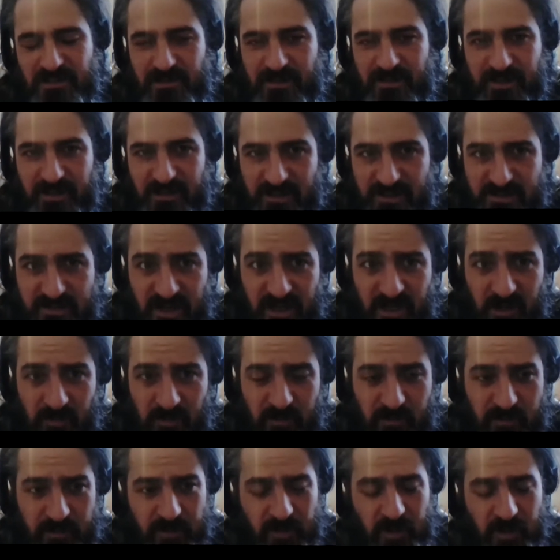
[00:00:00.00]
like
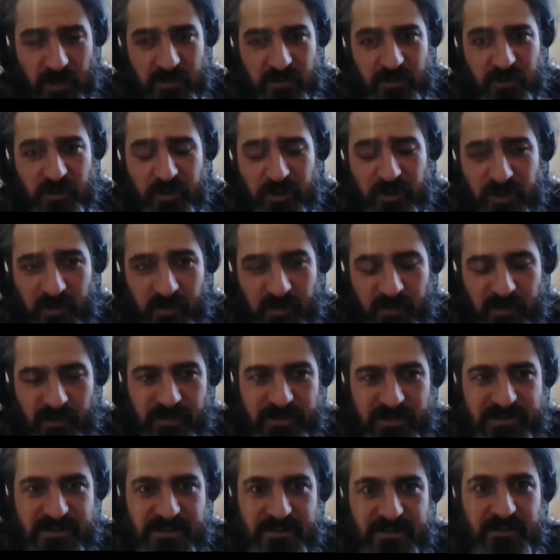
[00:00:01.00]
desirable for long term, or
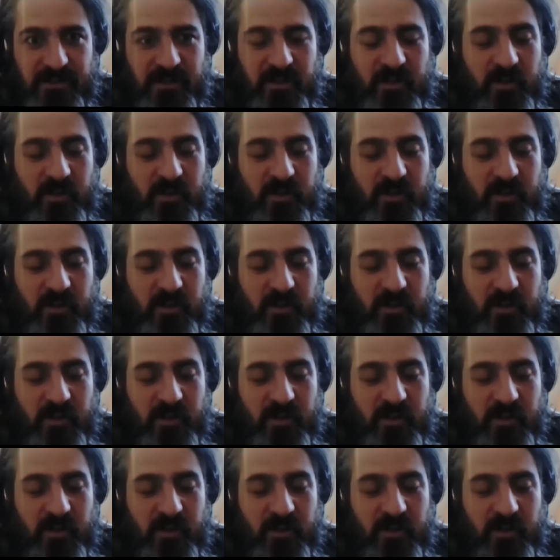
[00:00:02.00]
is it,